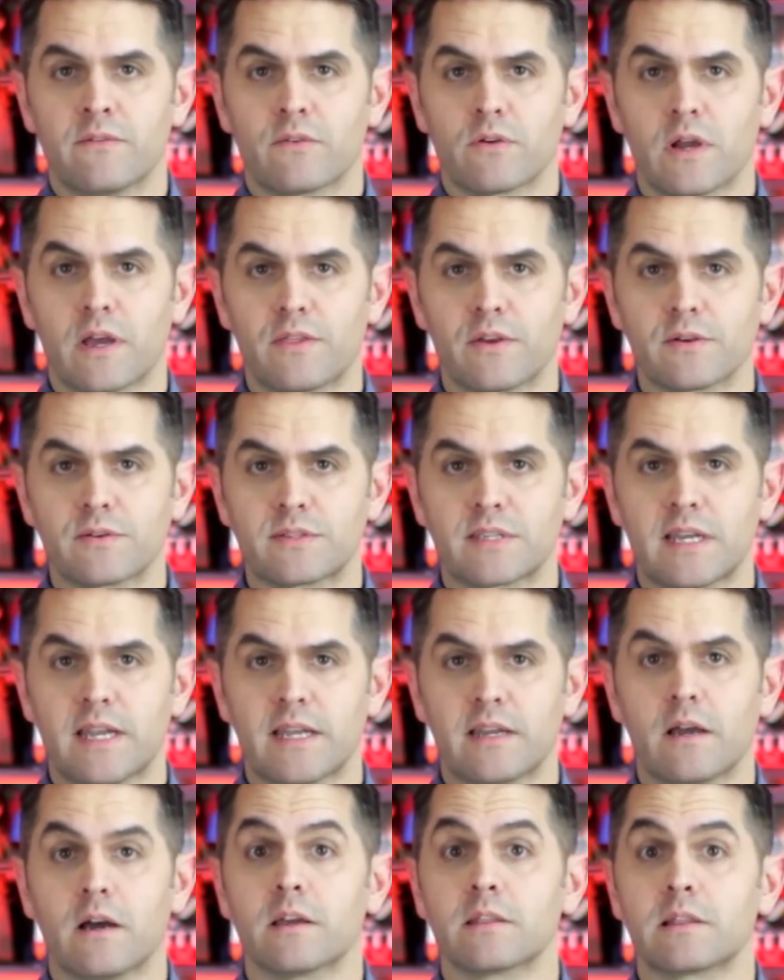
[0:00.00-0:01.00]
For others, it
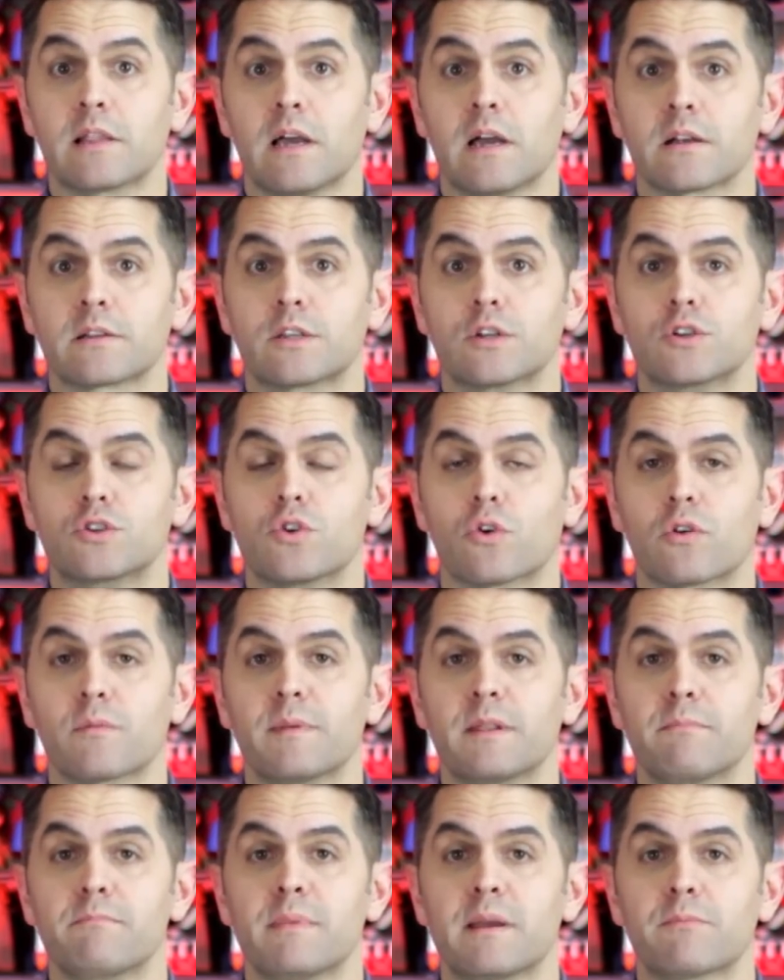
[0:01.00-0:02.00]
had unlocked
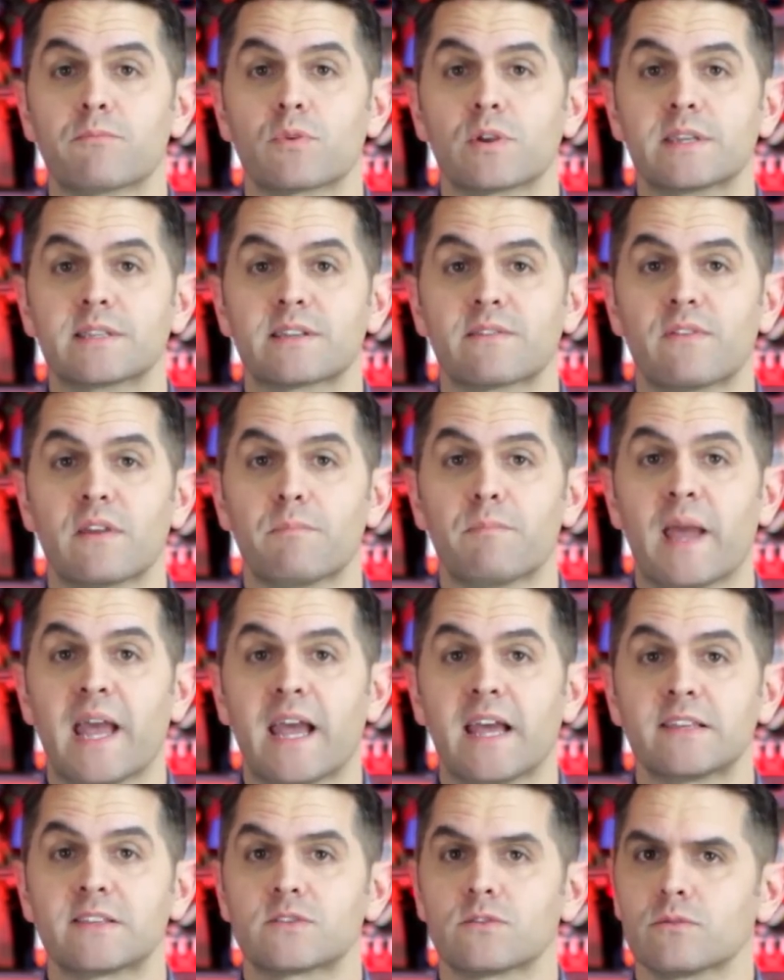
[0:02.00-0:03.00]
dormant memories of a
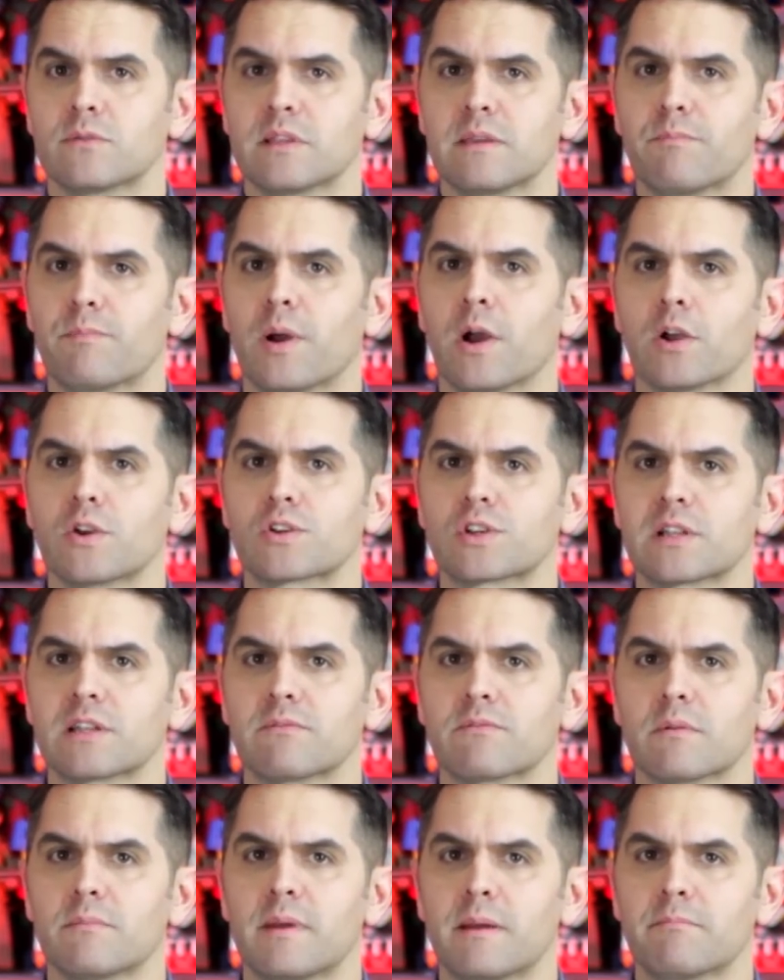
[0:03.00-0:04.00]
past only partially
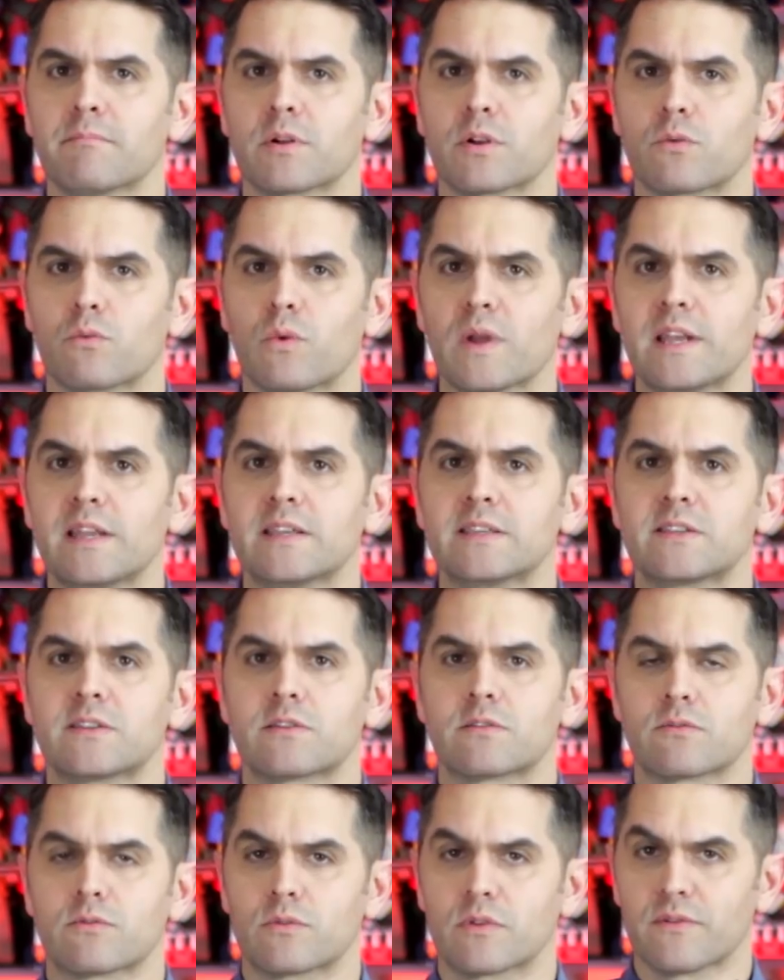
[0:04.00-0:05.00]
remembered, witnessed
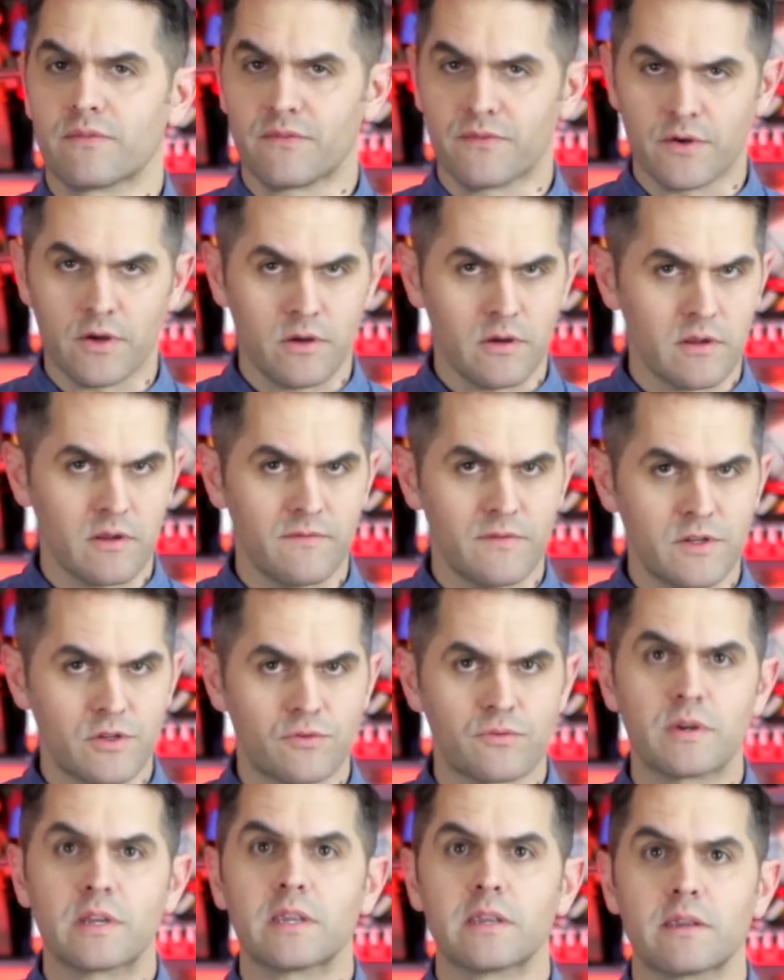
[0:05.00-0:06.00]
through the fog of a
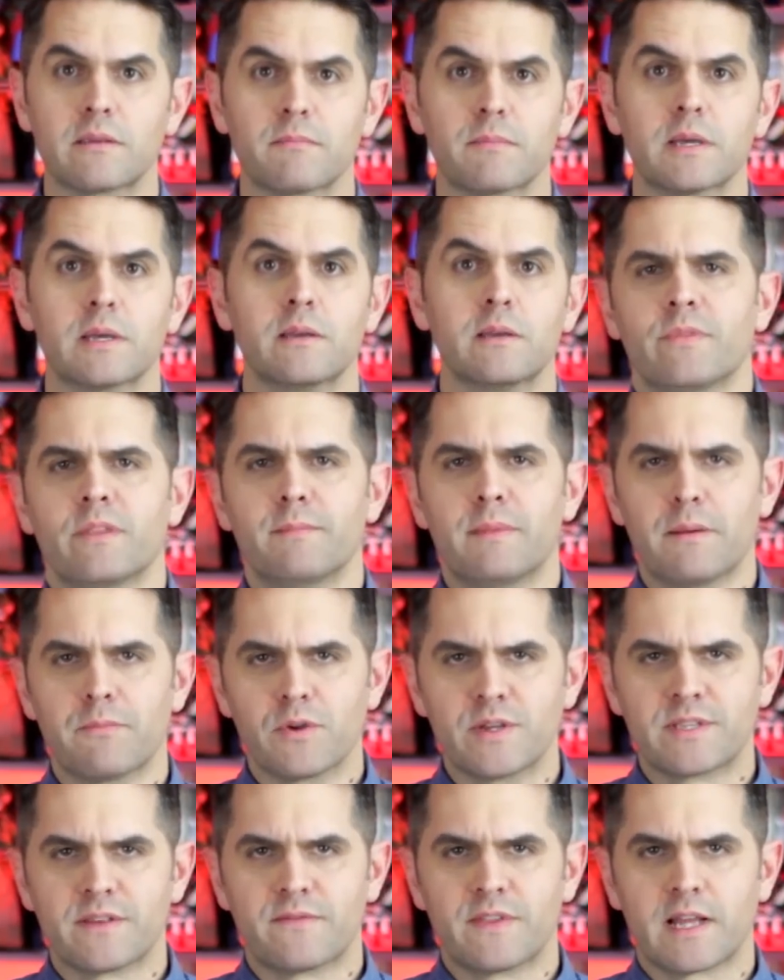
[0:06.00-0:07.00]
dream. The
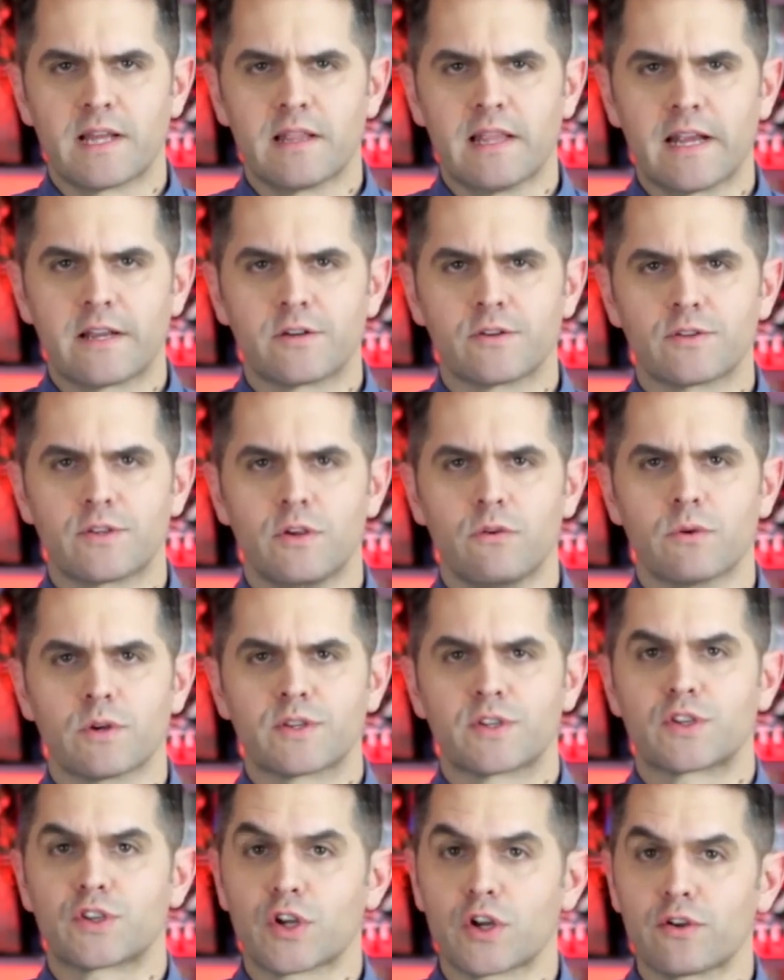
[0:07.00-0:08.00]
memories of the collectors who were
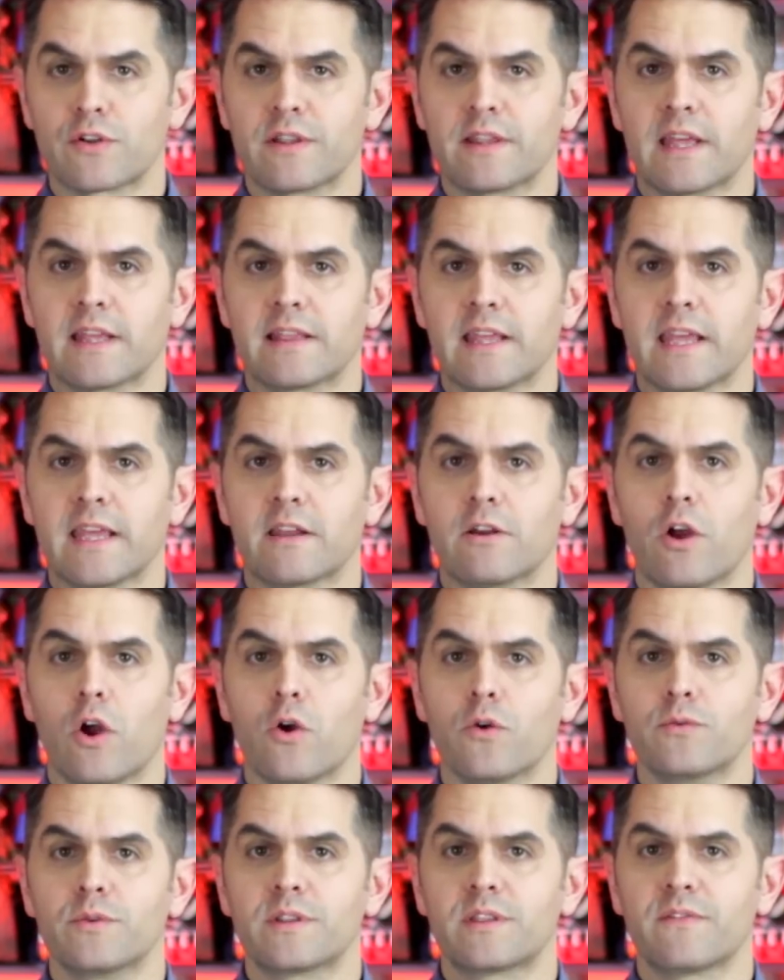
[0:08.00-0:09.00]
certain that they had
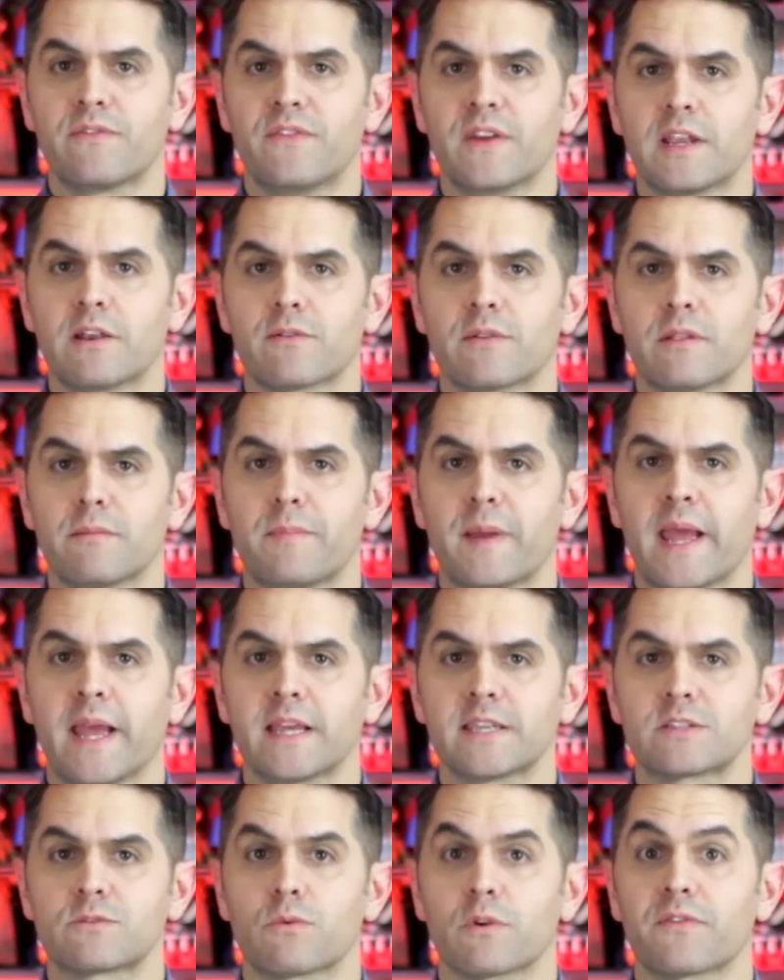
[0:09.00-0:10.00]
owned the figure in the
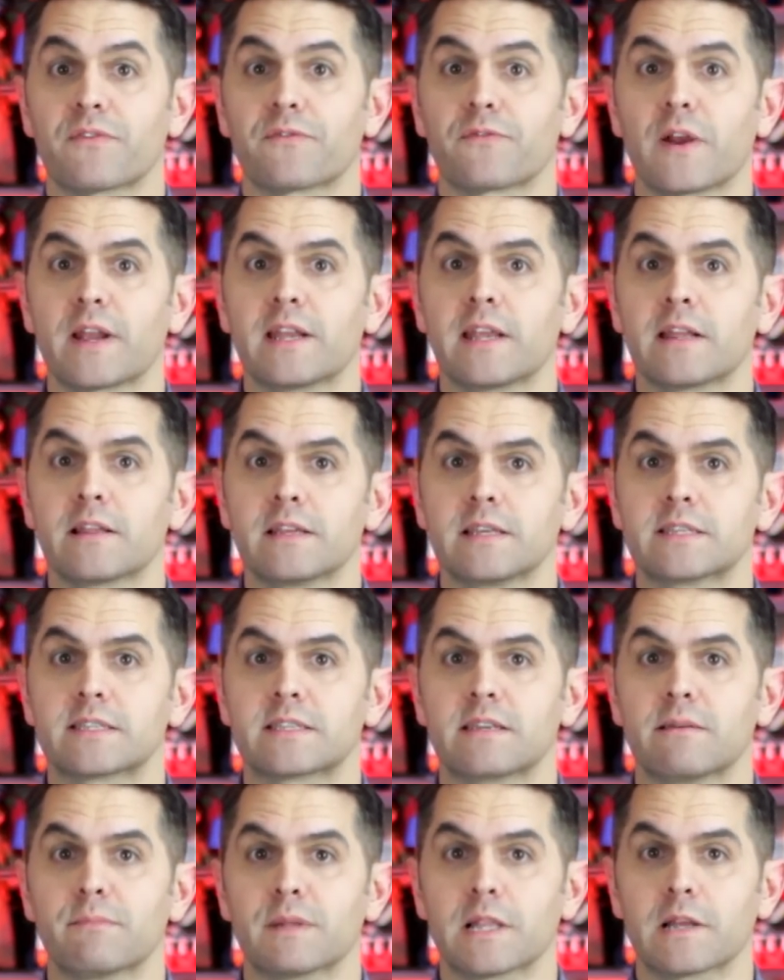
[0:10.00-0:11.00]
past were frighteningly
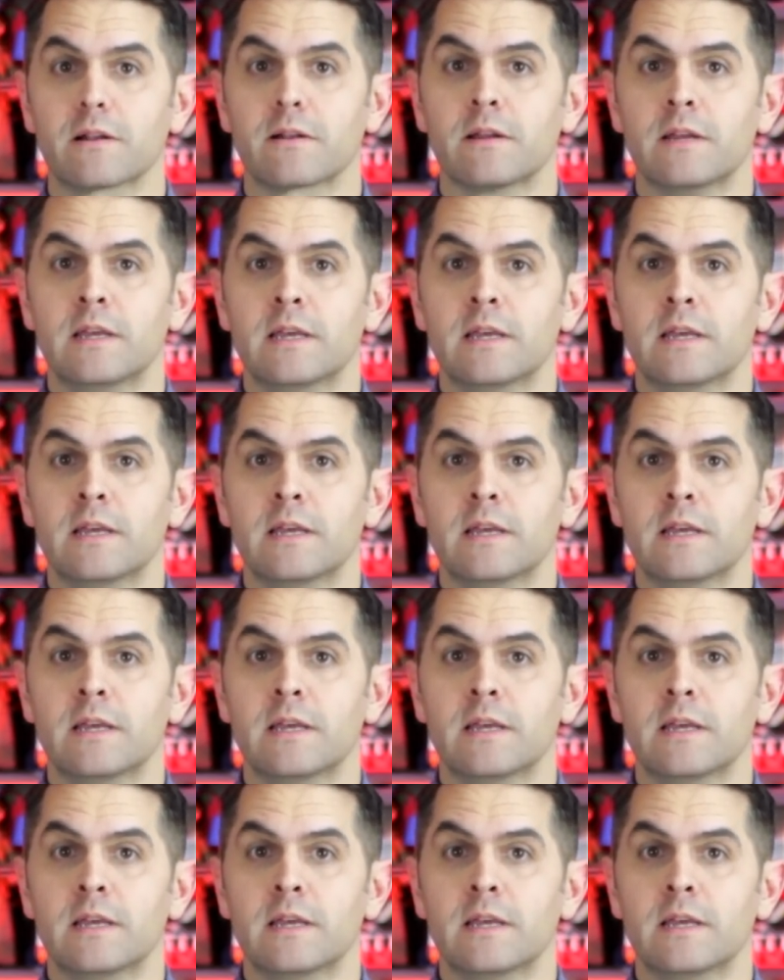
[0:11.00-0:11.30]
similar.